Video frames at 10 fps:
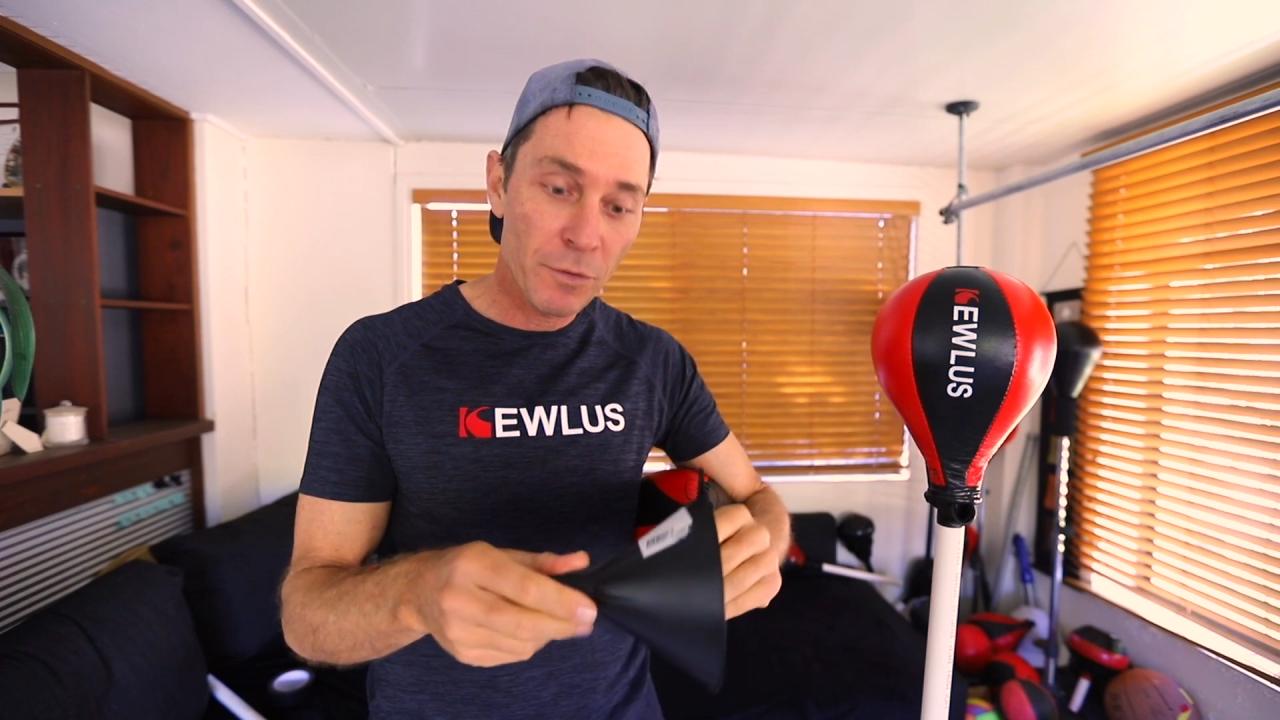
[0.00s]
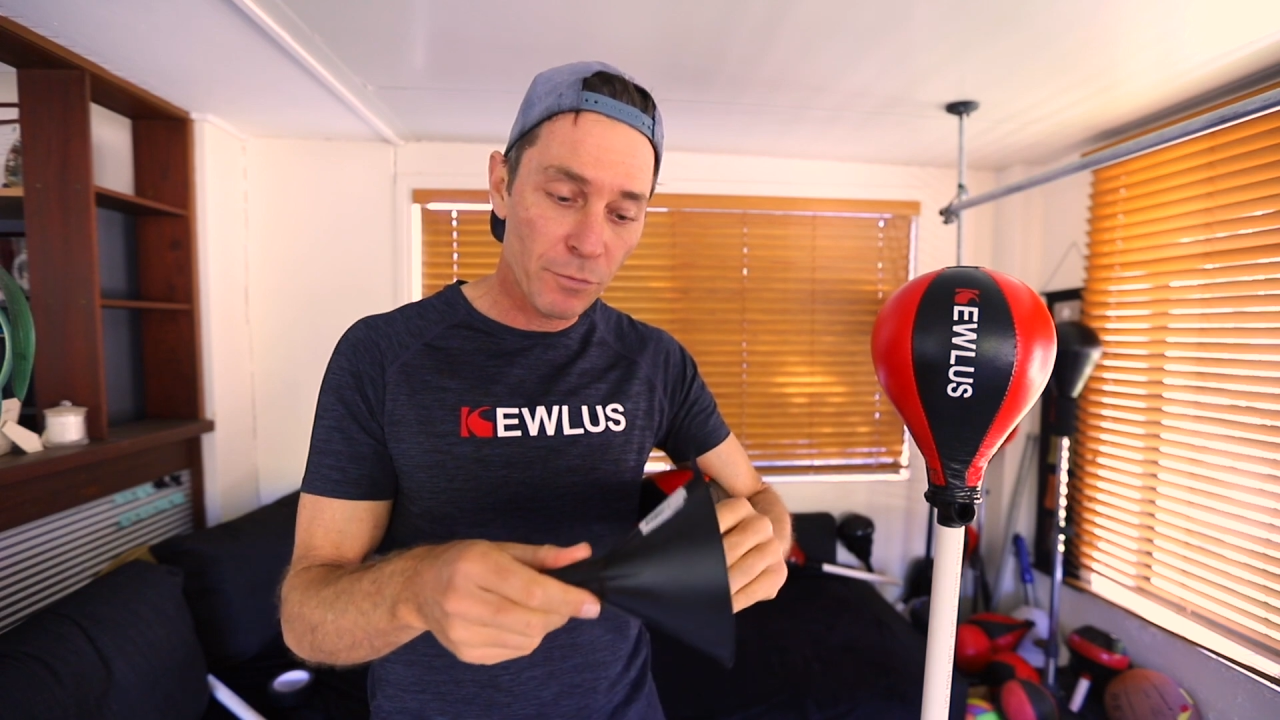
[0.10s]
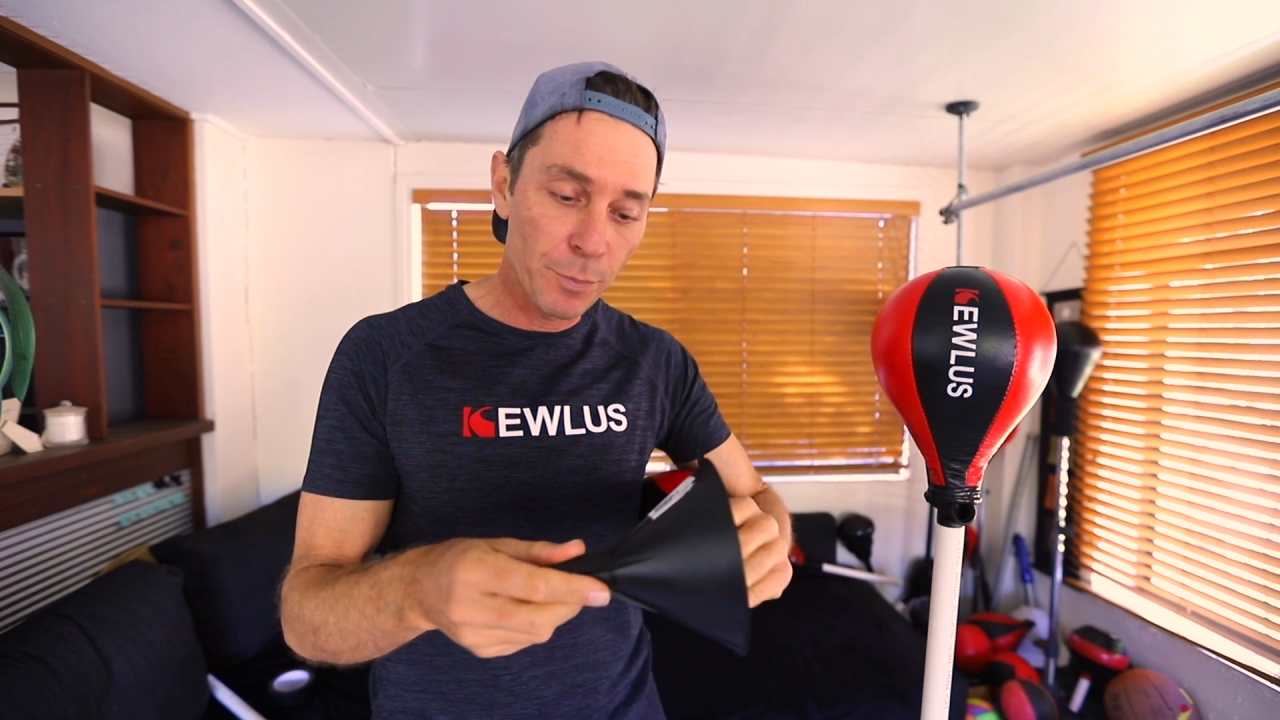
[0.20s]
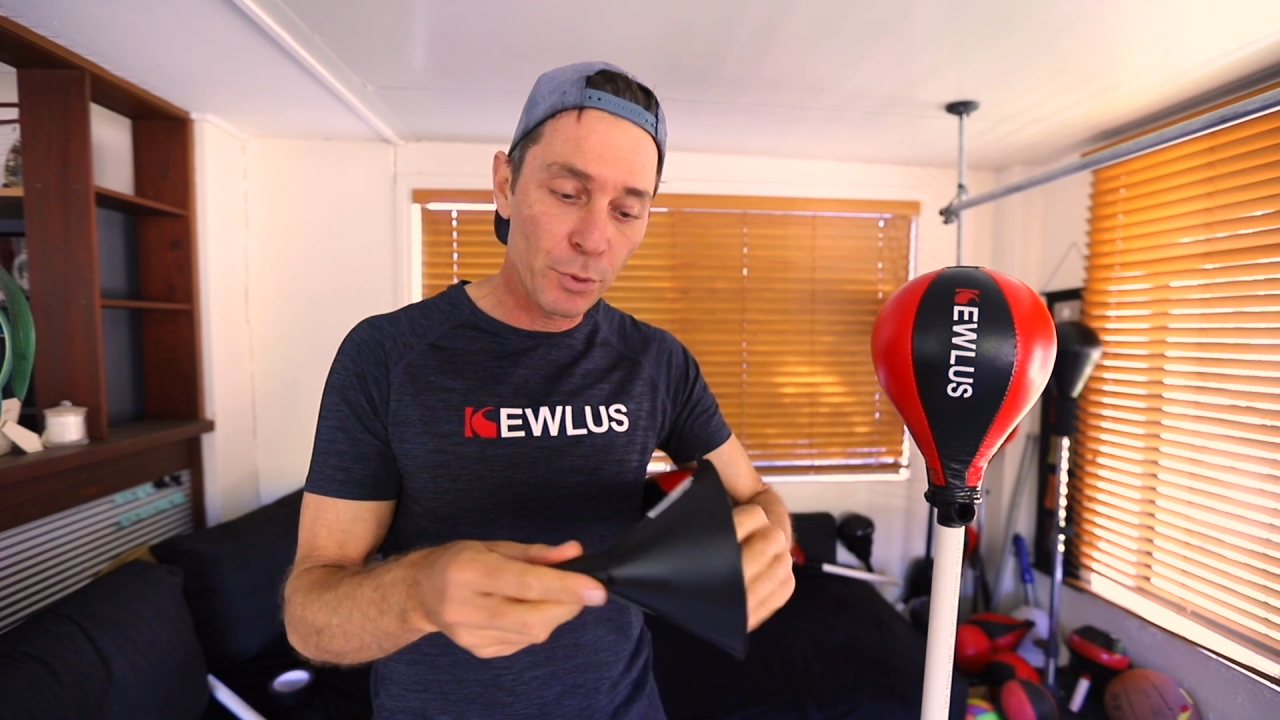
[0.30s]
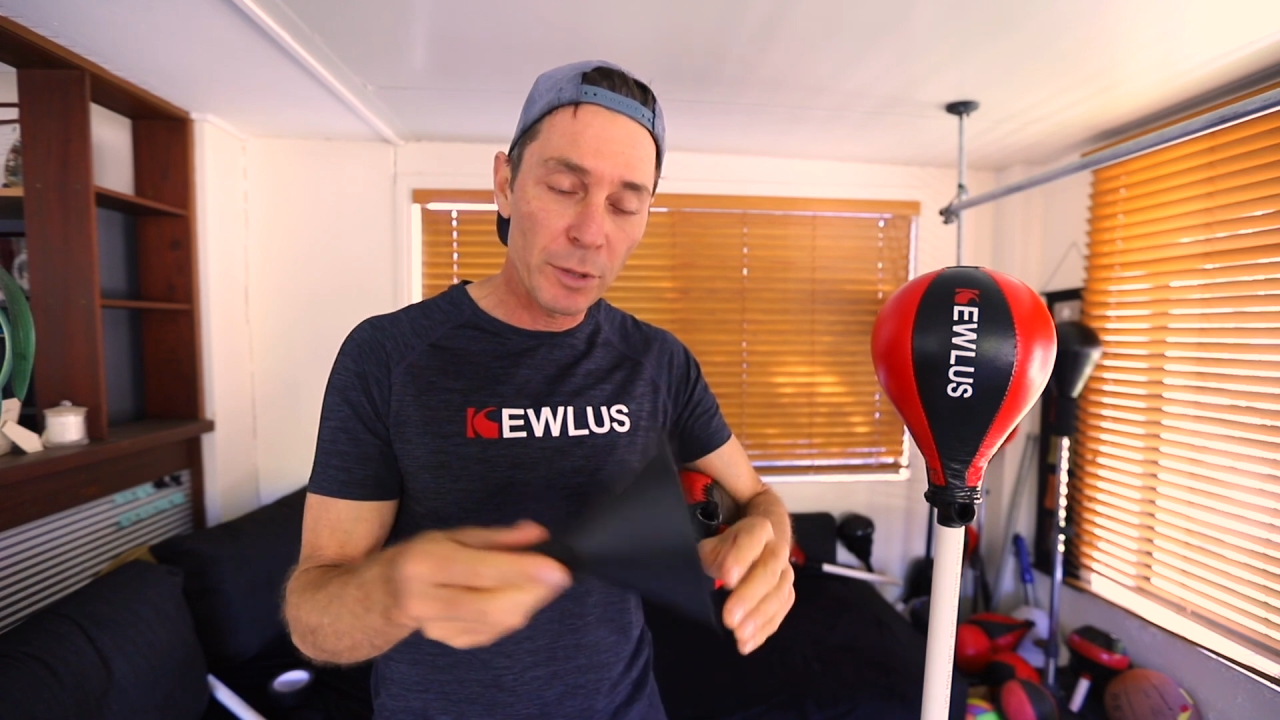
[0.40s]

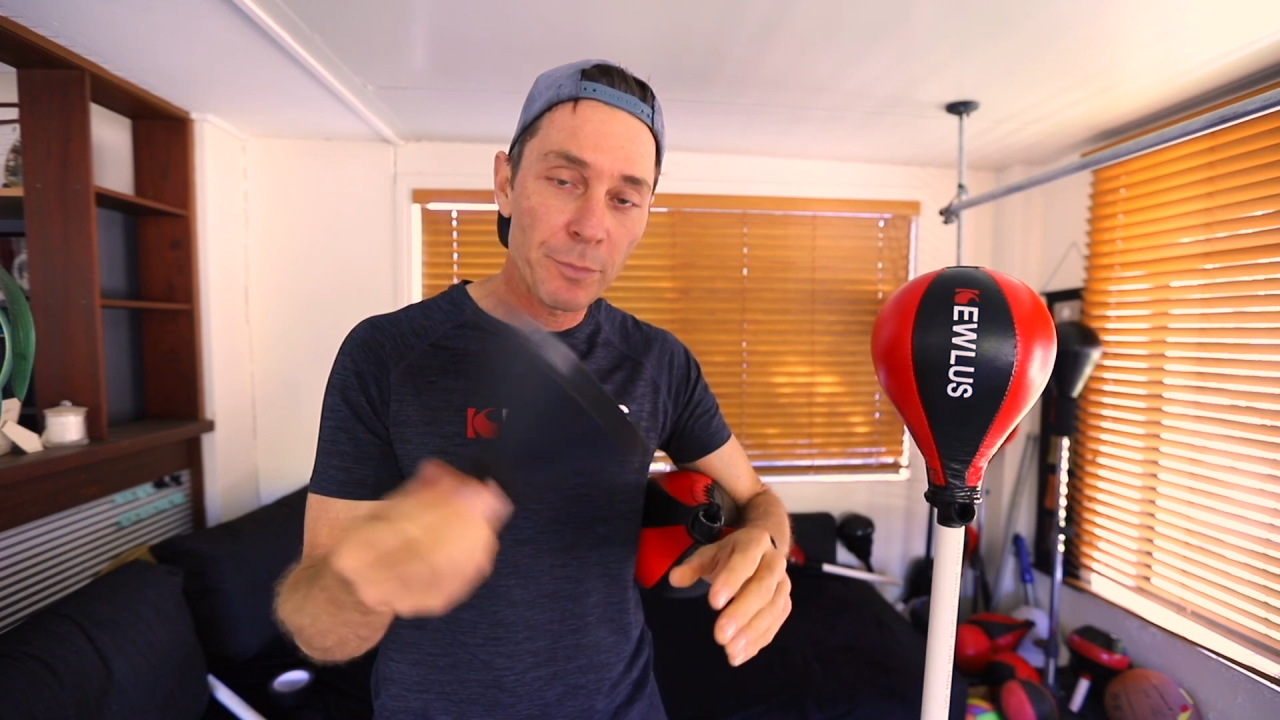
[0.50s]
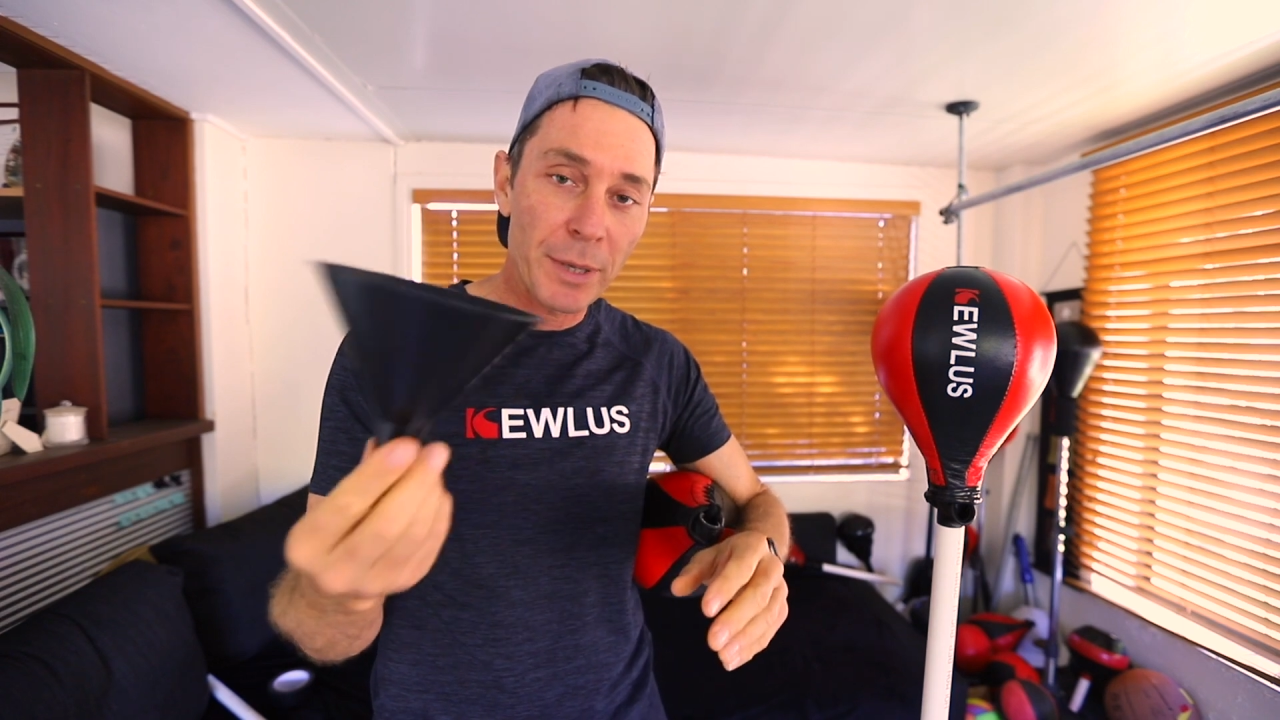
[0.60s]
for putting